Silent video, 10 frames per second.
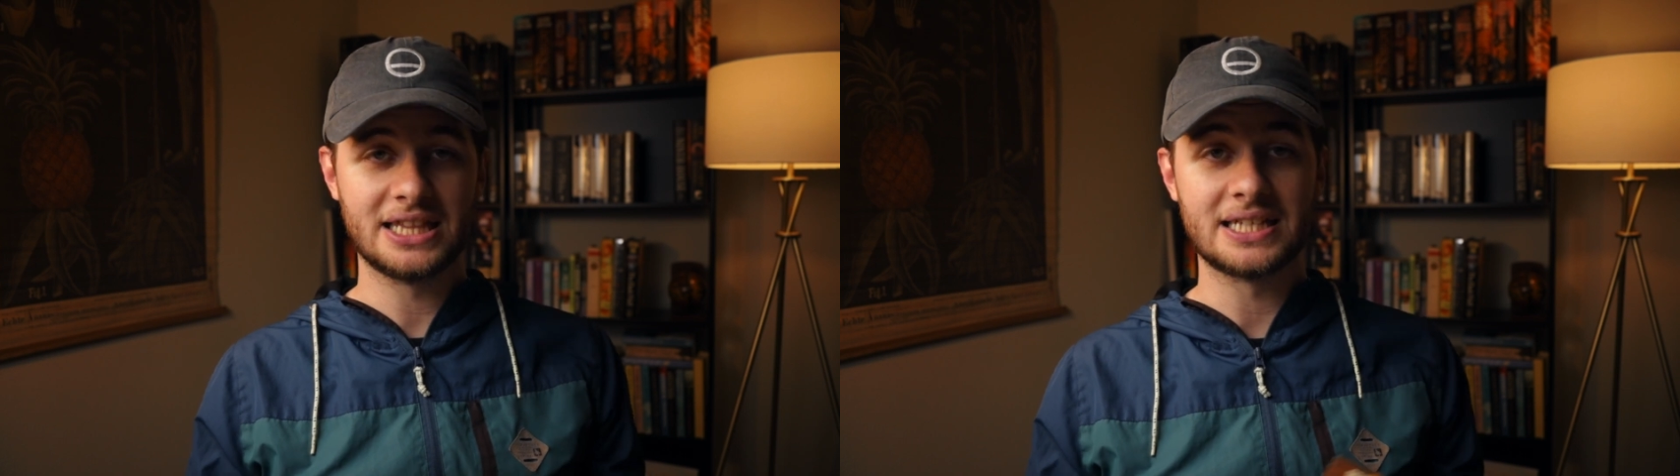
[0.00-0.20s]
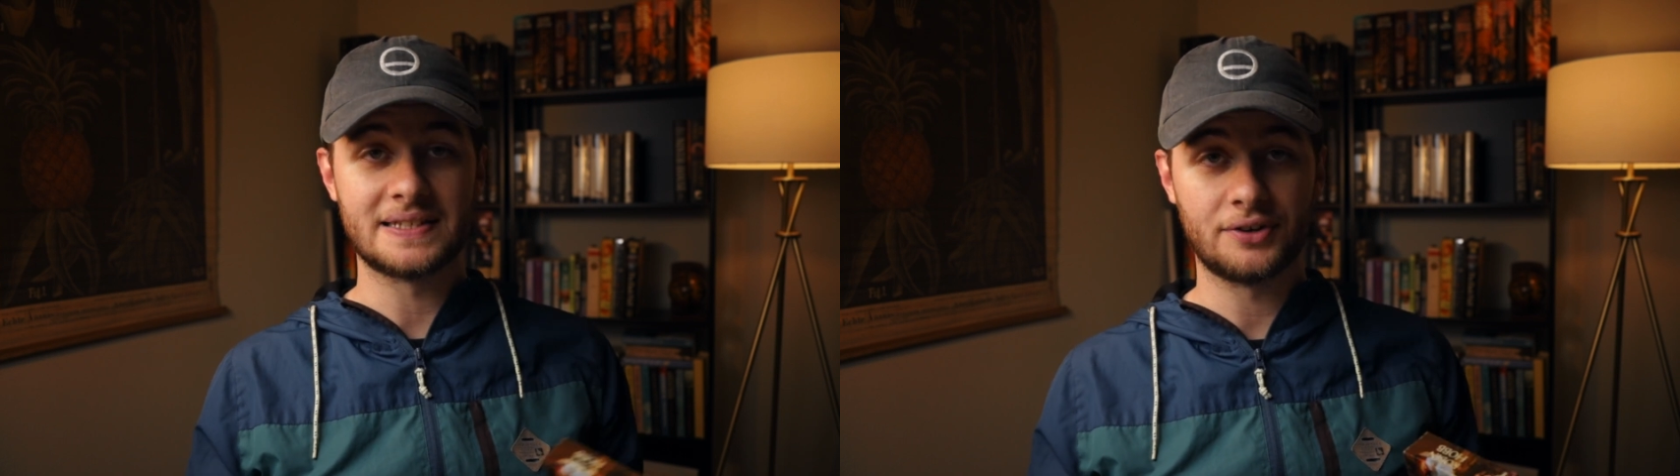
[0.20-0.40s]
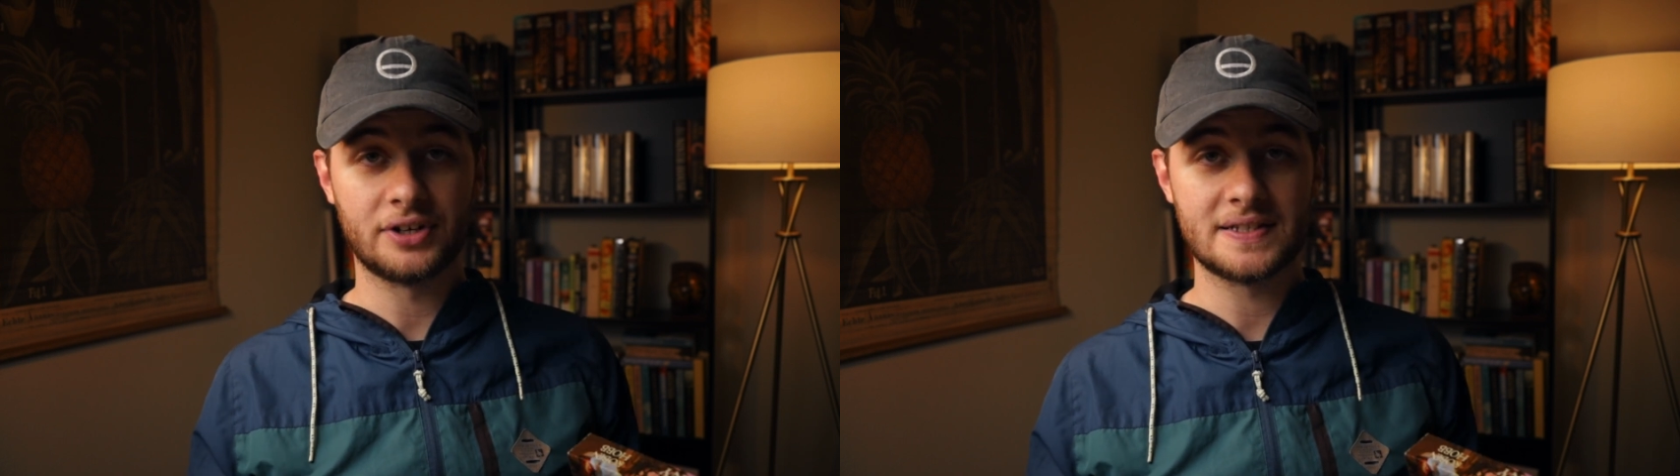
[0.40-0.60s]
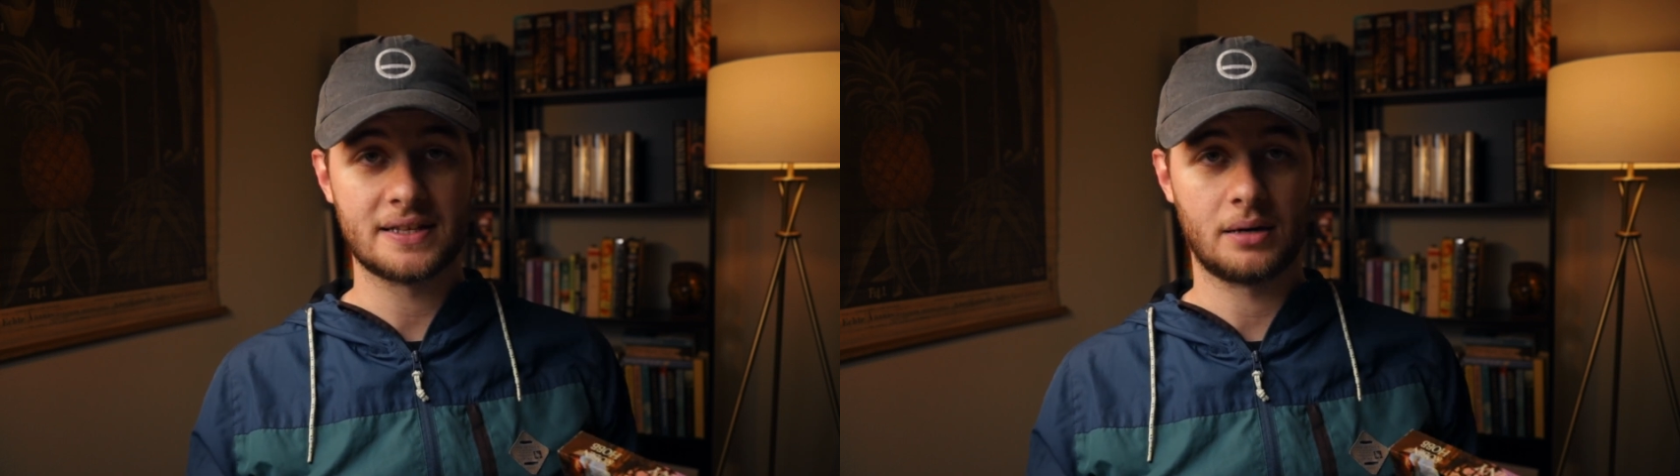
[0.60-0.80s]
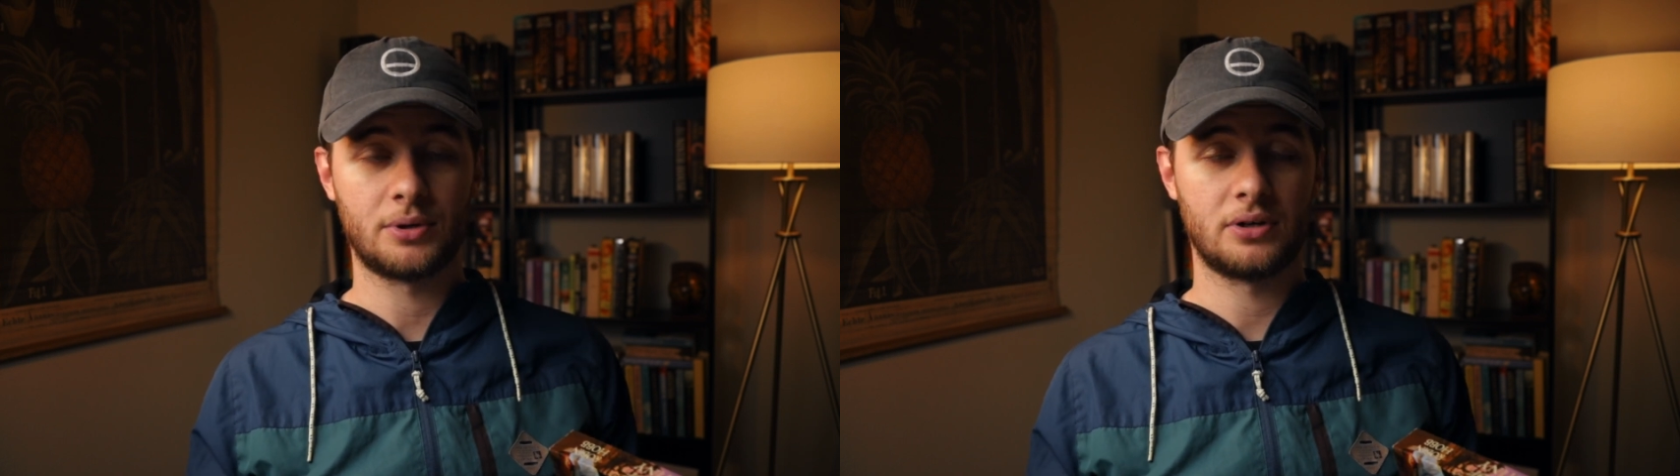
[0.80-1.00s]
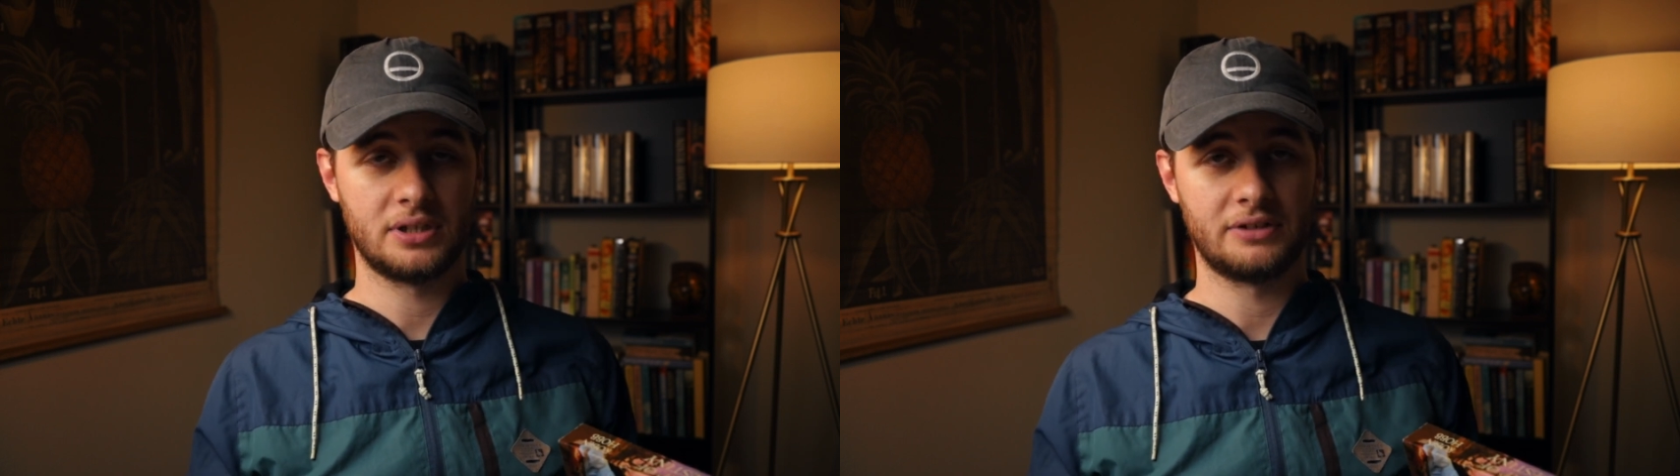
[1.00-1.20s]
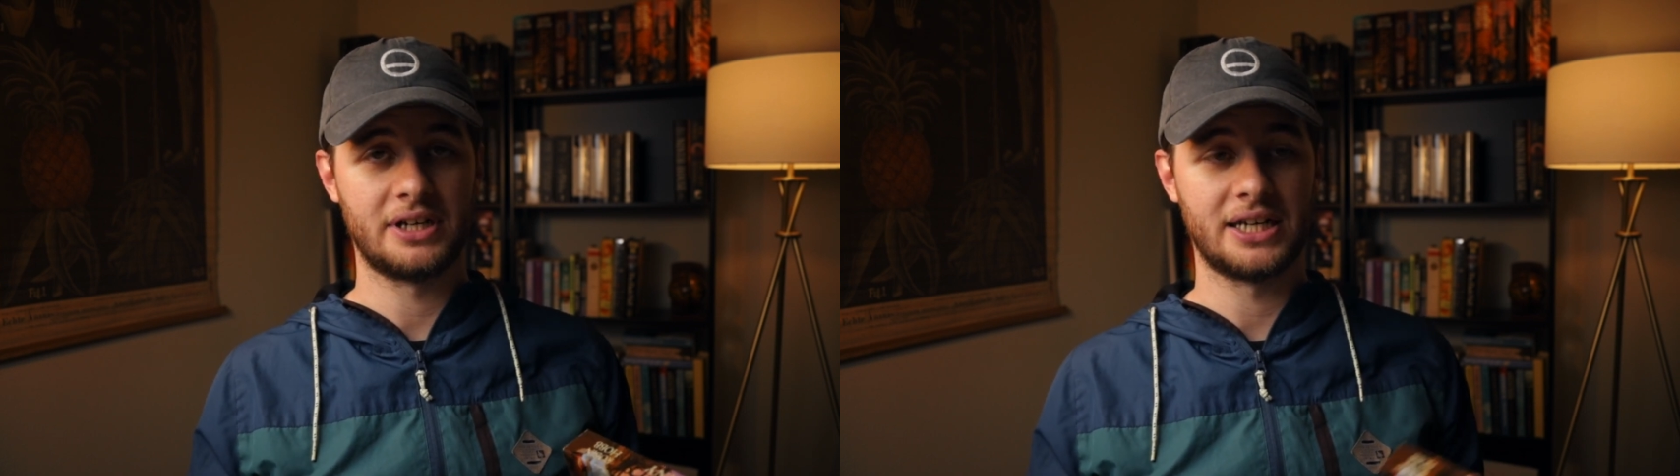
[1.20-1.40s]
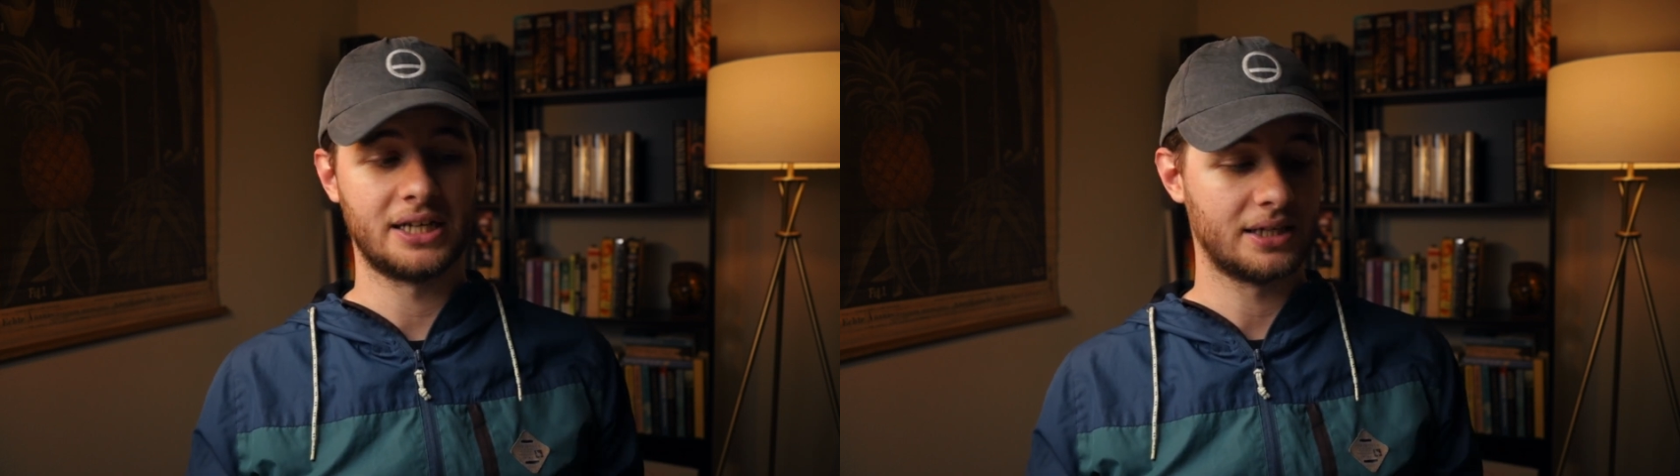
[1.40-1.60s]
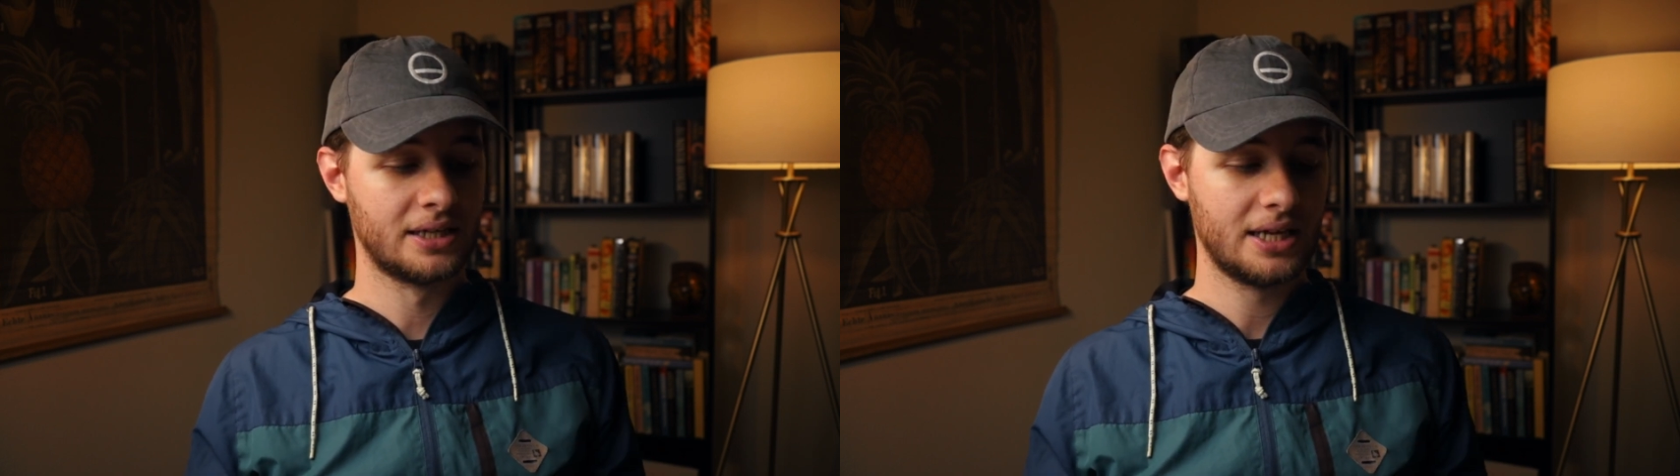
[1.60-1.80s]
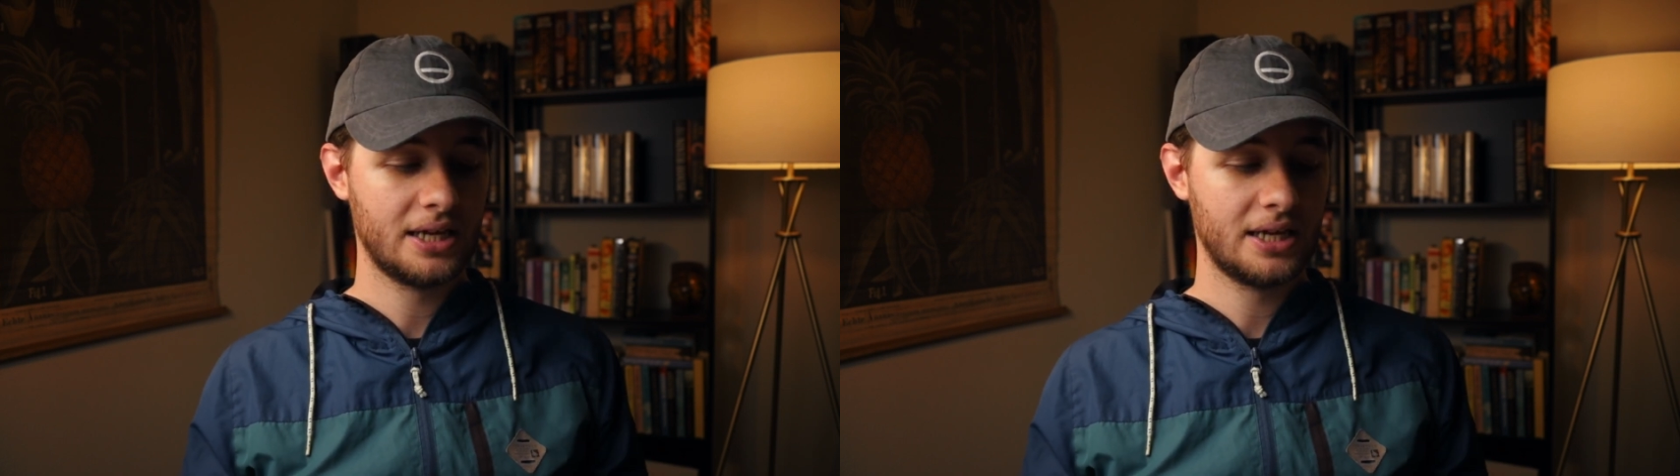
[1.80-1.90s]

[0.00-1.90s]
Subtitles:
in the series that I'm currently reading.